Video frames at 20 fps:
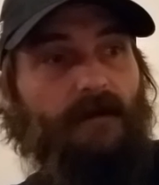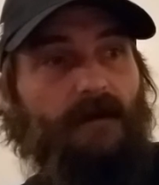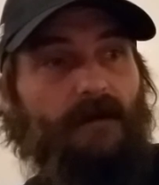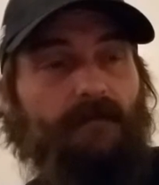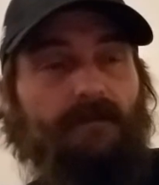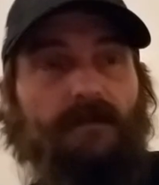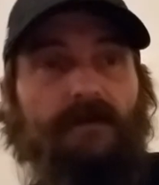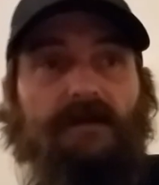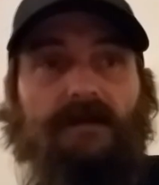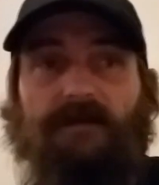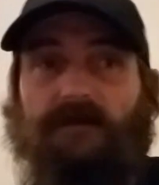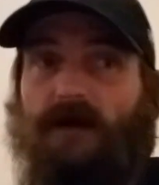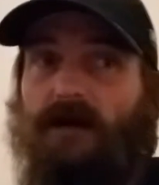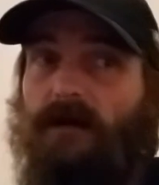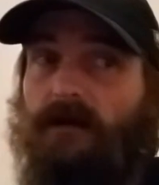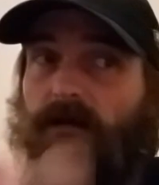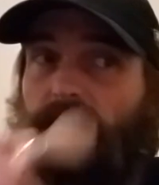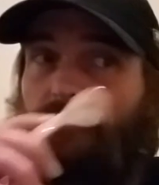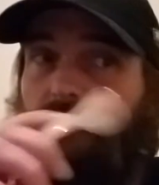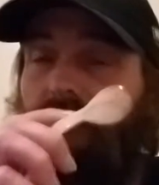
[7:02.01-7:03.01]
hopefully it's
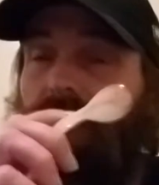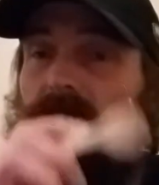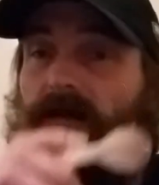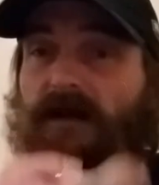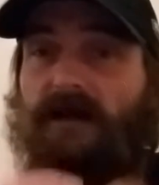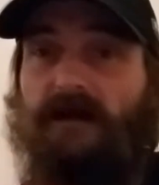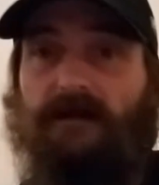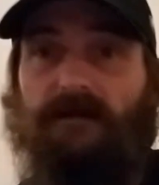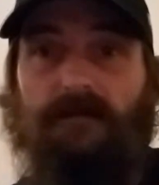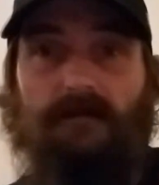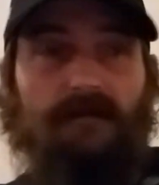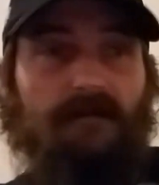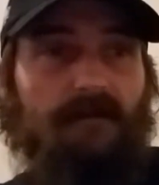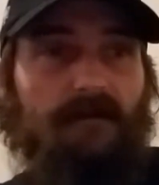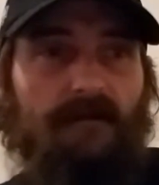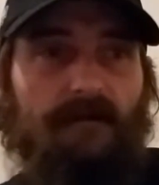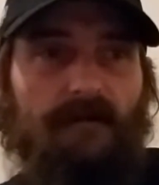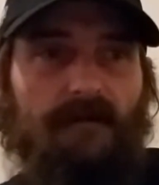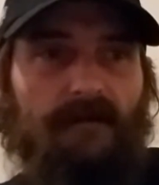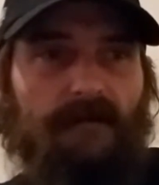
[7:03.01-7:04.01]
hotter than the last ones.
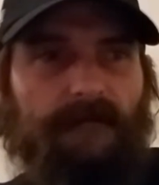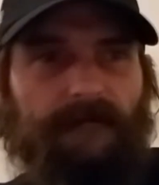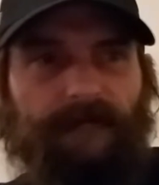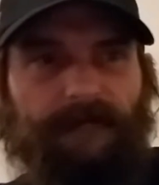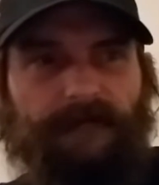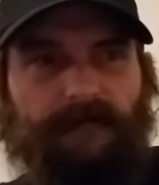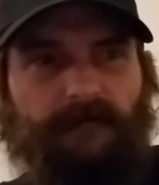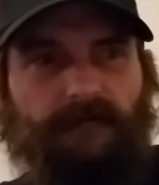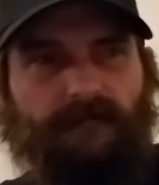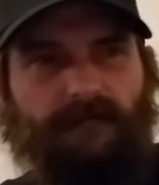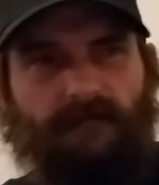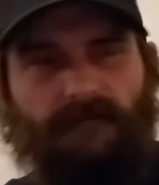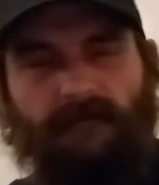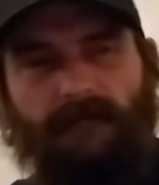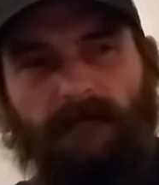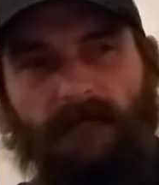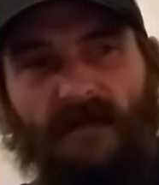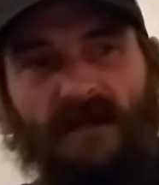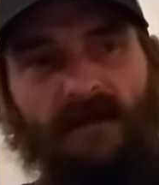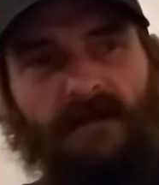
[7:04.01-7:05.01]

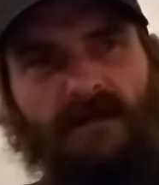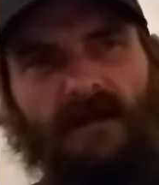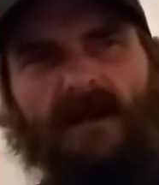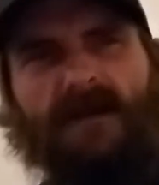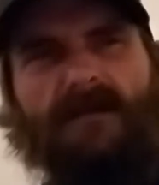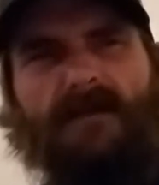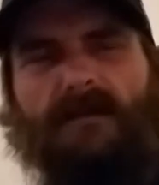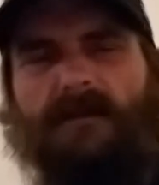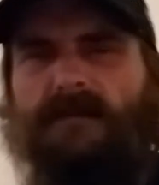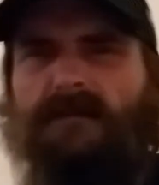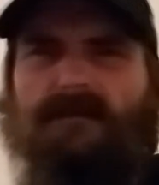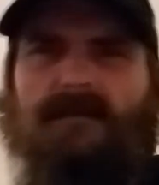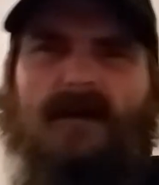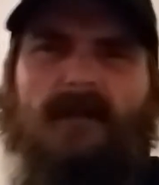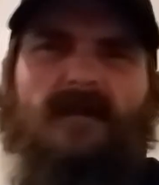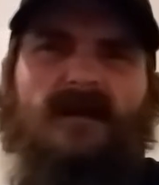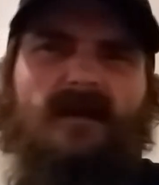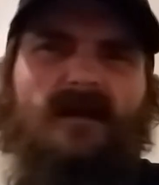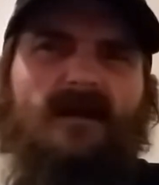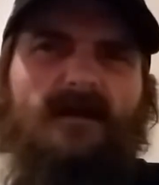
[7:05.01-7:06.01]
They were, I
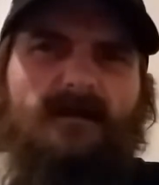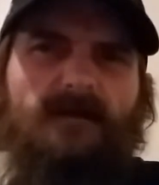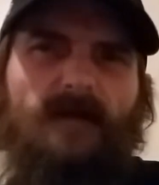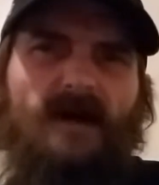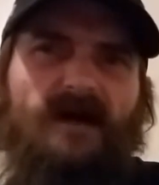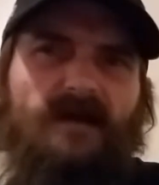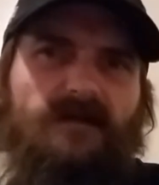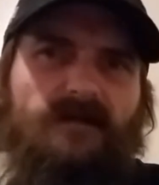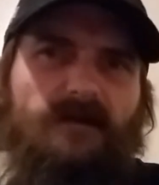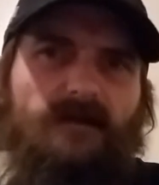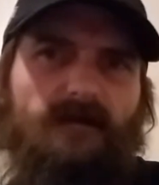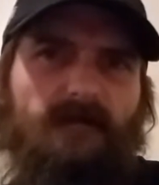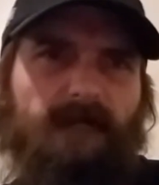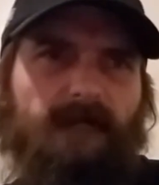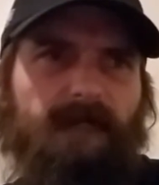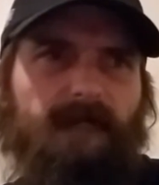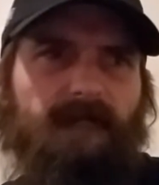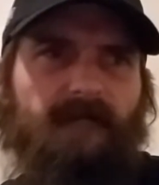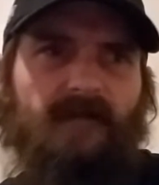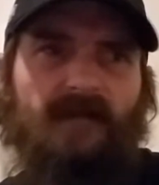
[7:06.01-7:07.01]
mean, they're spicy.
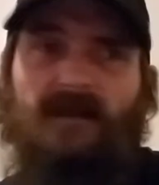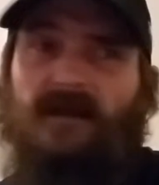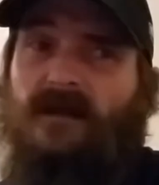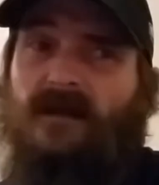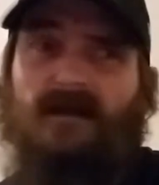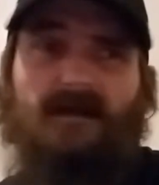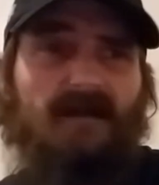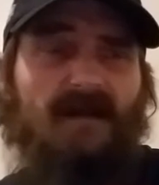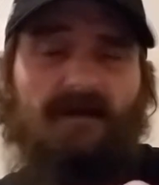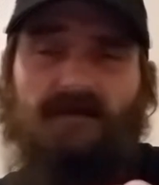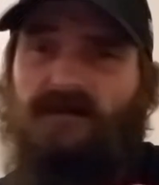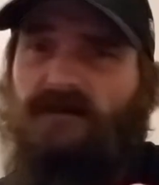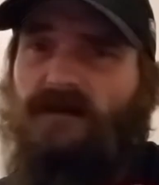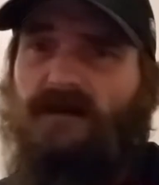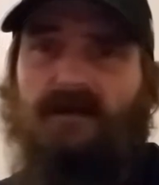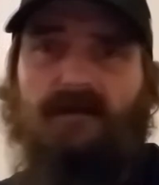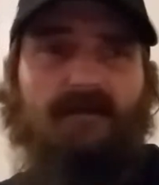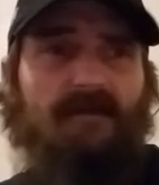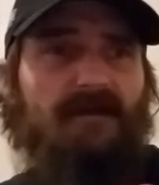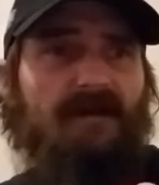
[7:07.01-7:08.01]
That
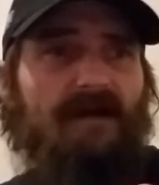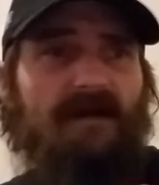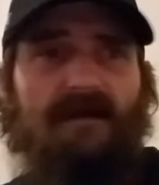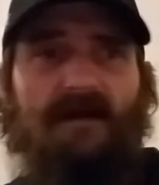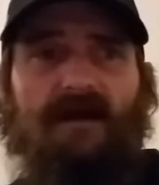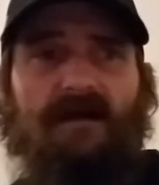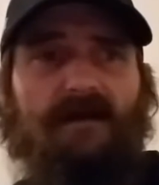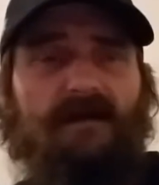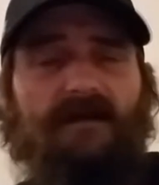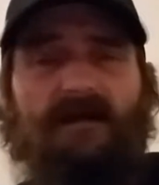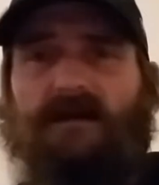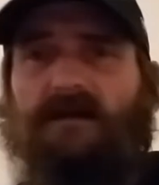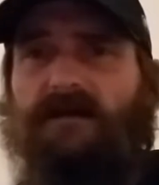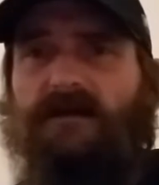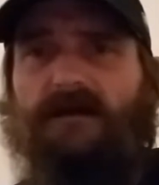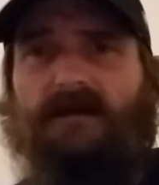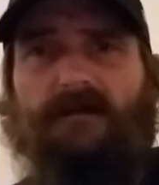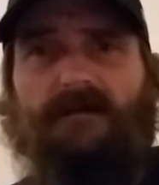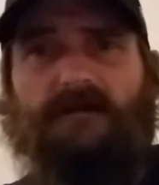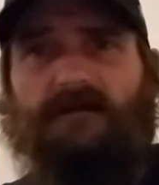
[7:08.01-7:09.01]
second one, that Naga
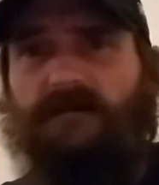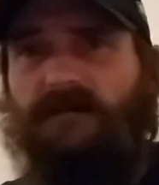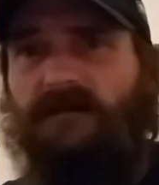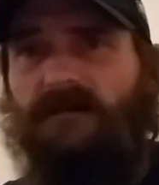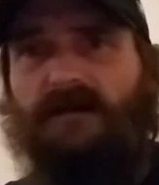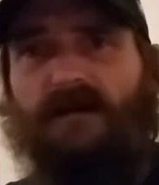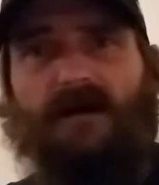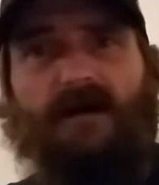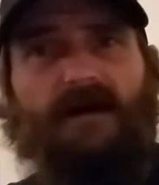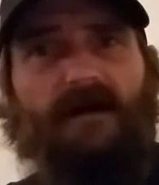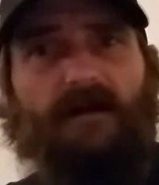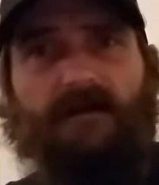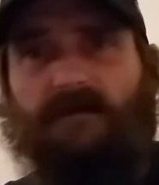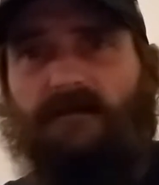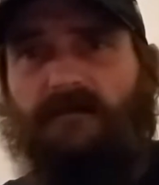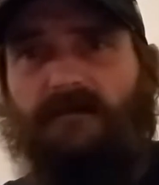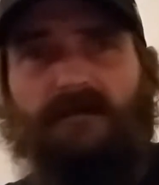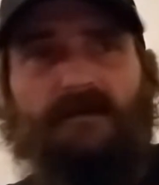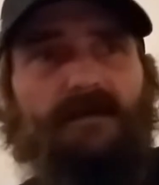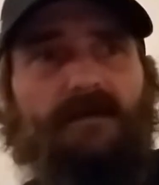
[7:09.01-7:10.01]
Knockdown, is not
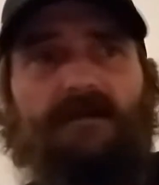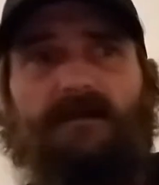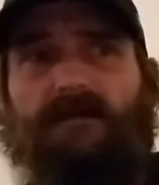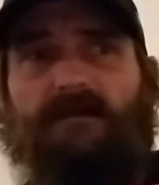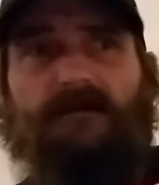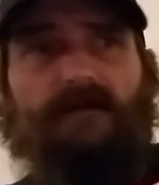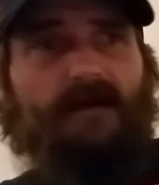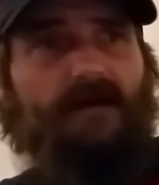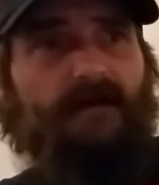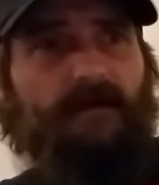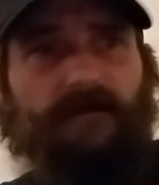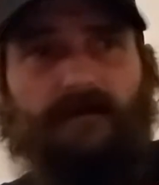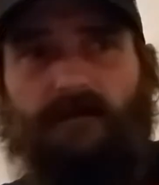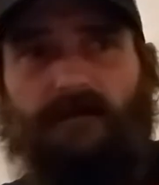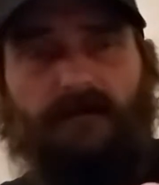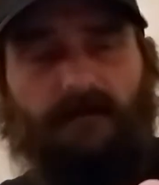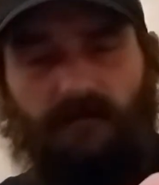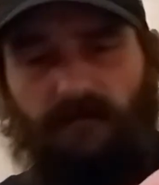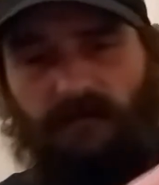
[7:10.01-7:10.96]
a good sauce.